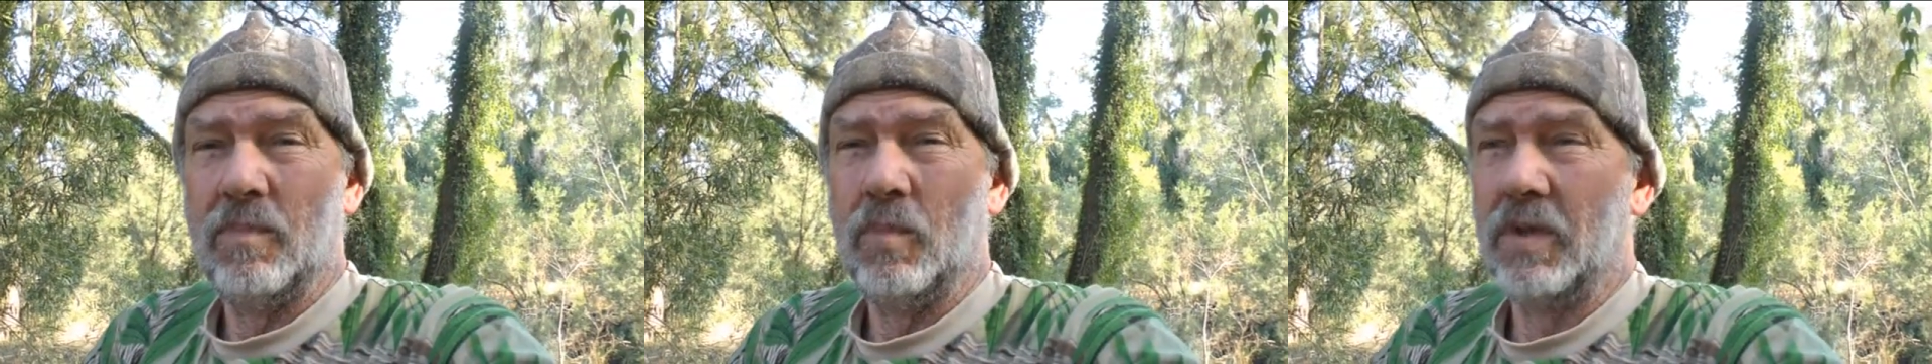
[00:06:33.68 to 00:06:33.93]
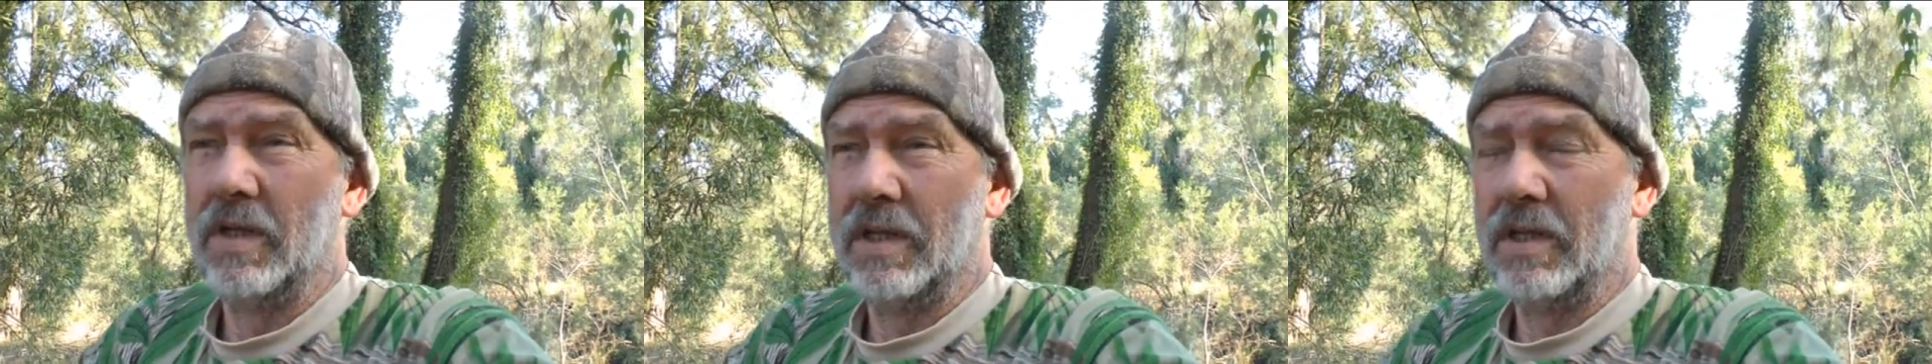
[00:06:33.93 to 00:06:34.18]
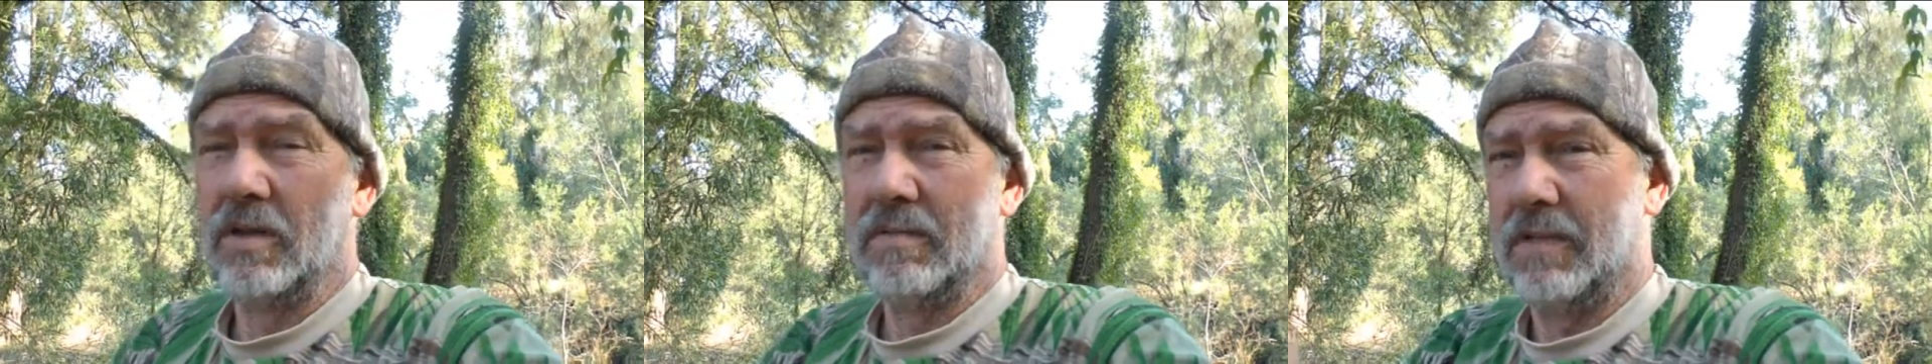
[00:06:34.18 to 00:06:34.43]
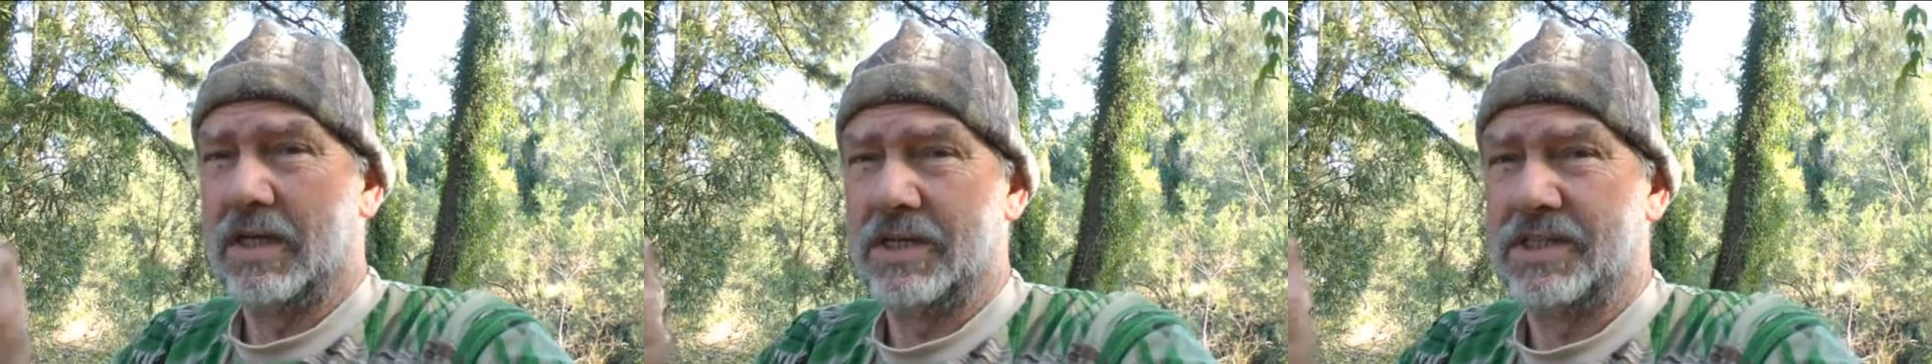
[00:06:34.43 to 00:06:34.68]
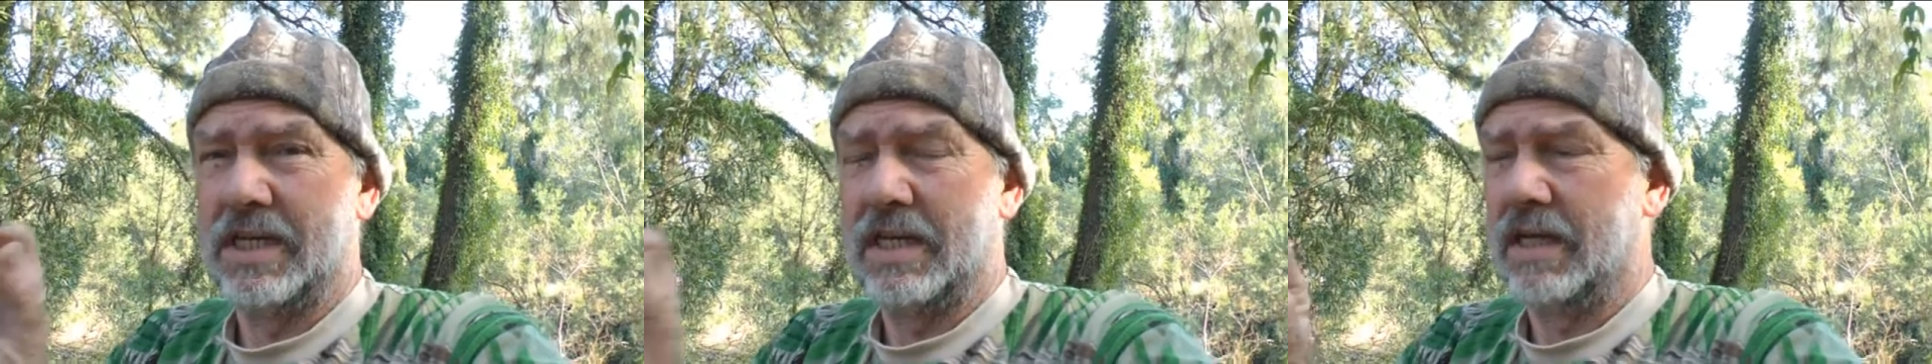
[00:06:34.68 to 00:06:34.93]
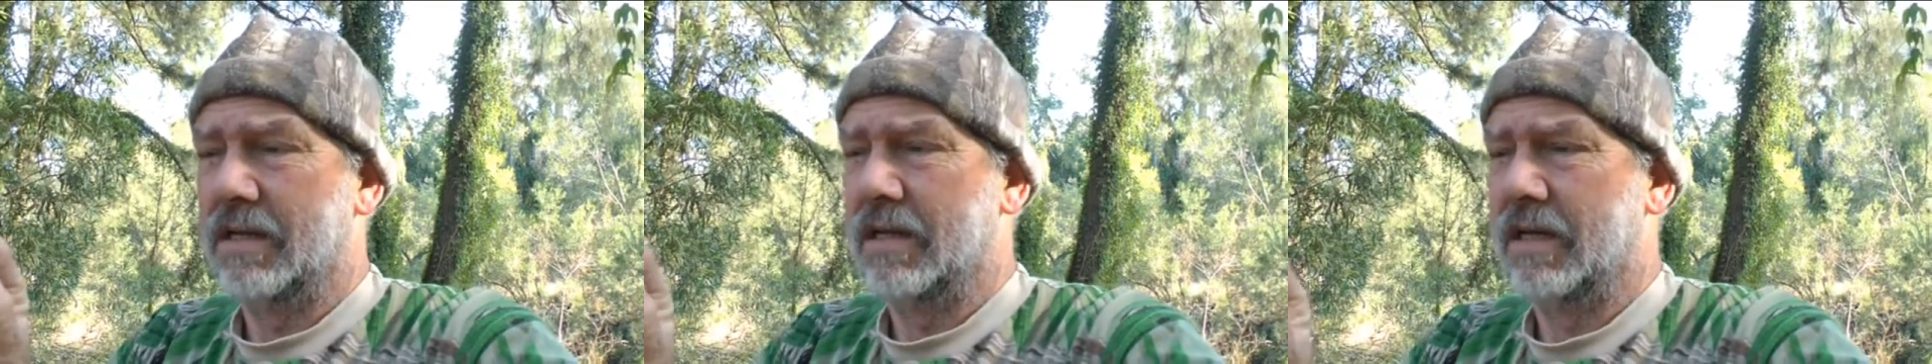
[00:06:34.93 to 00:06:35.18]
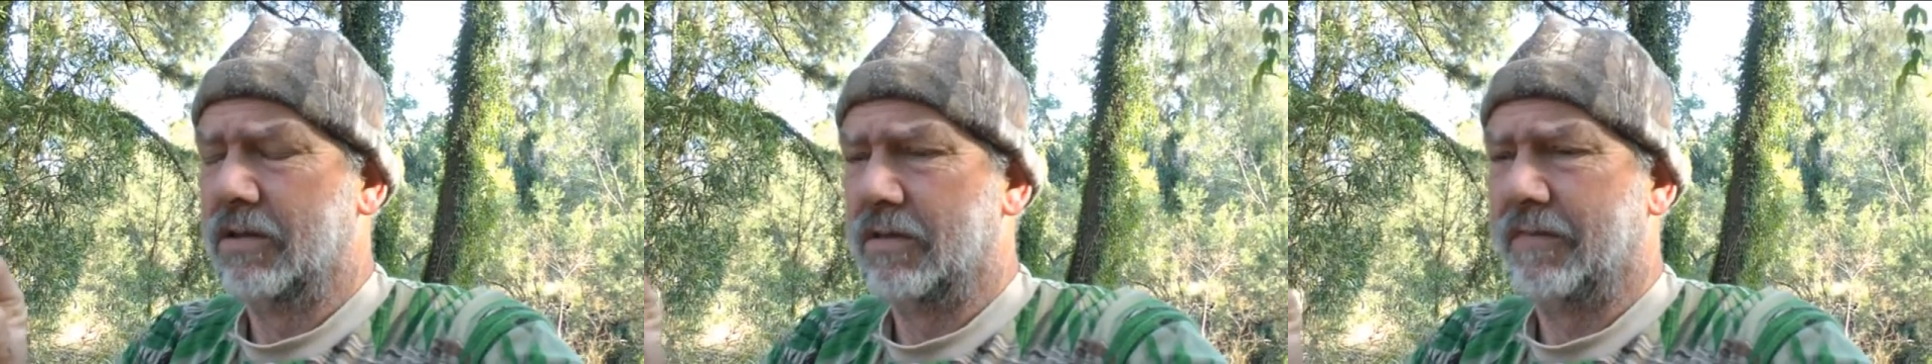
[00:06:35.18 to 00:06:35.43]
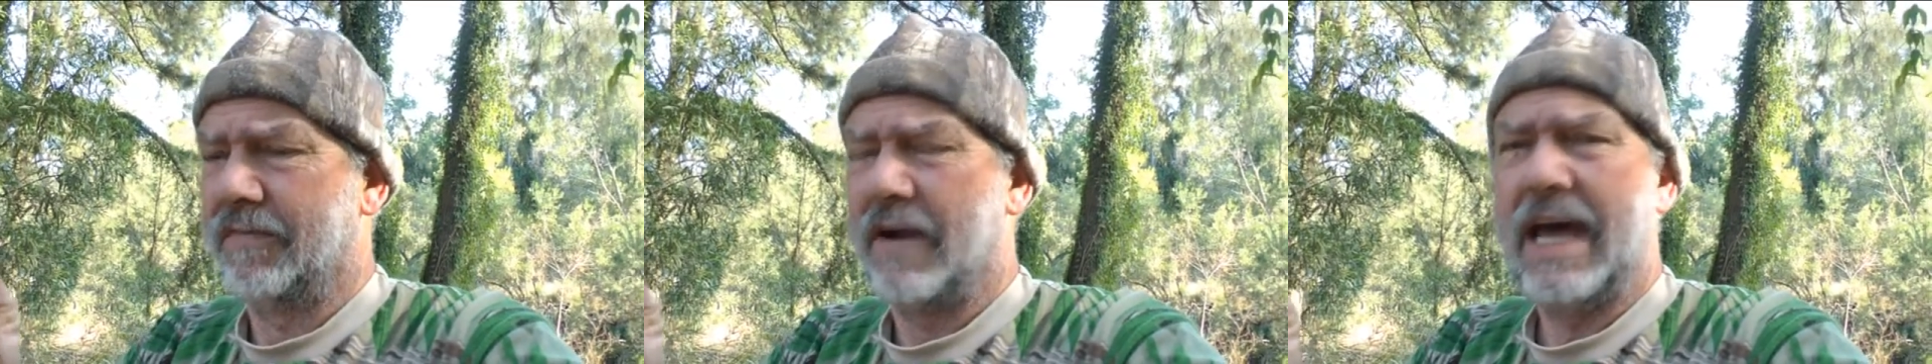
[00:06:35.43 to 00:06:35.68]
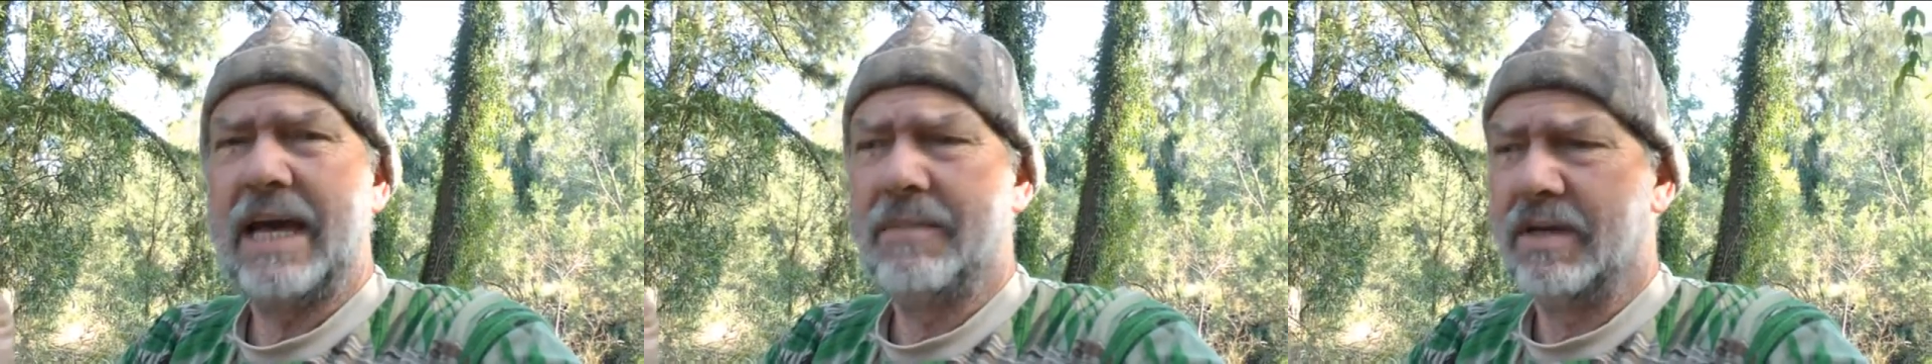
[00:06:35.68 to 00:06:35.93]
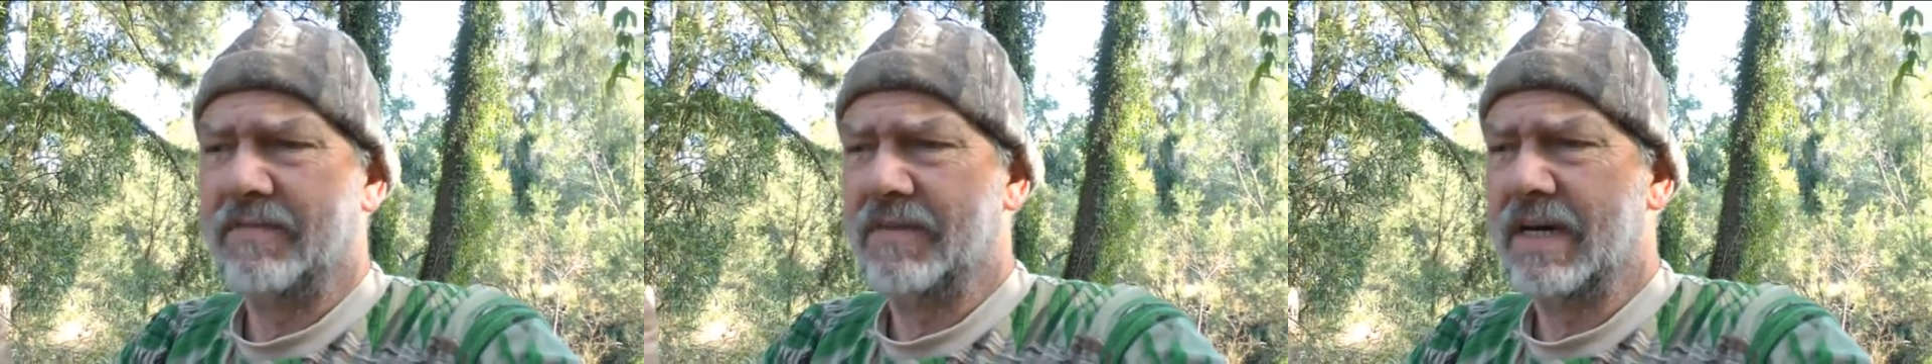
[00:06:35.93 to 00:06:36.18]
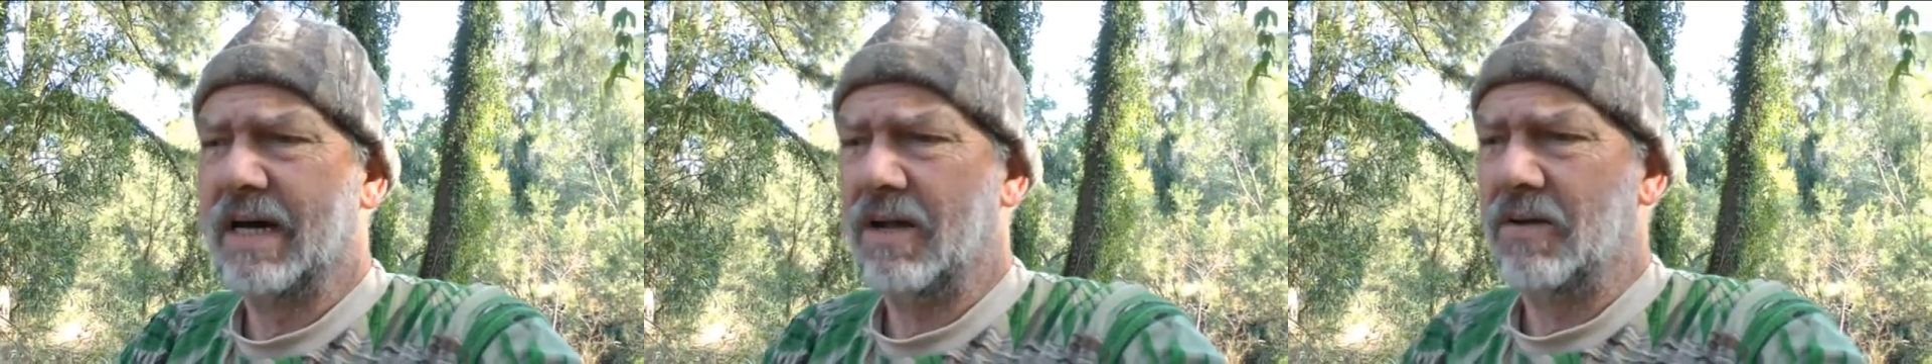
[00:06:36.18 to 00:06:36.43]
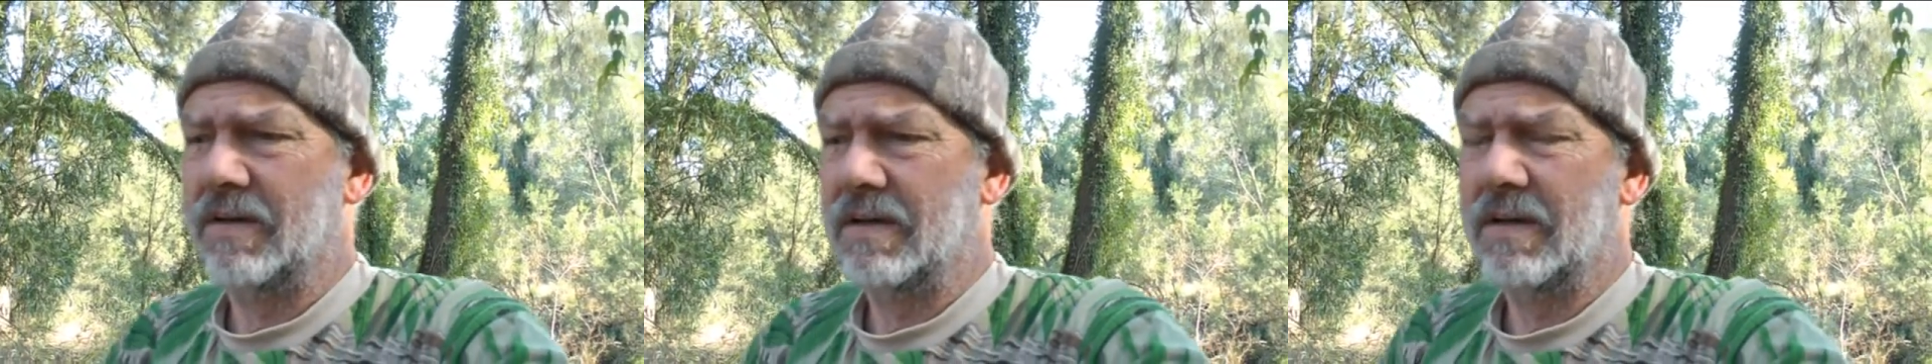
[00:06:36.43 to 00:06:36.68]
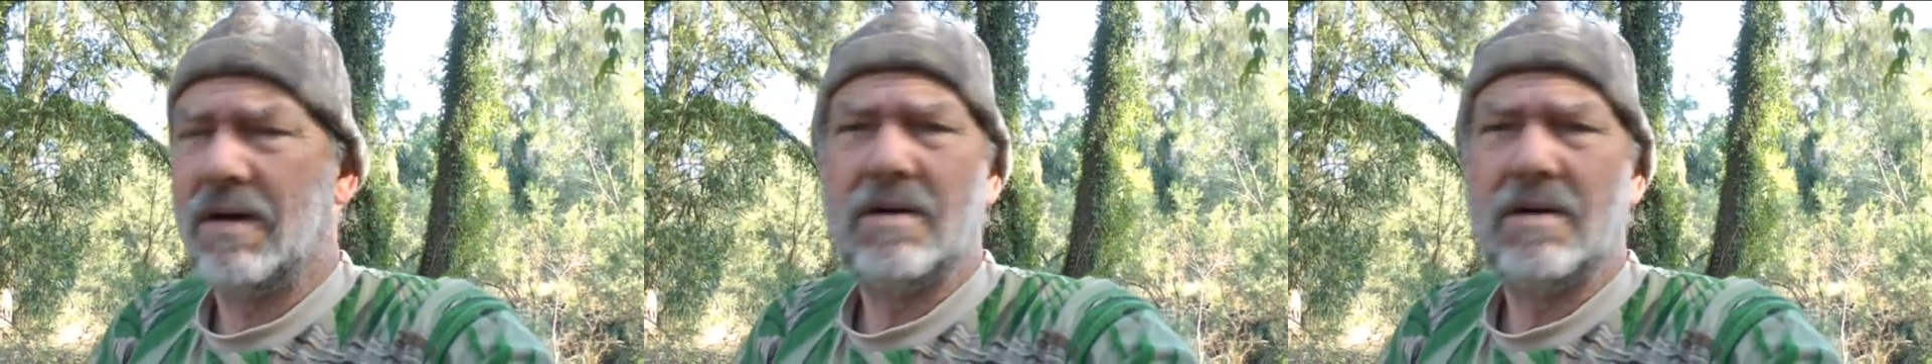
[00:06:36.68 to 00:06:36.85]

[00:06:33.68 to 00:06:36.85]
with a little, like I said, a little fragment of gold,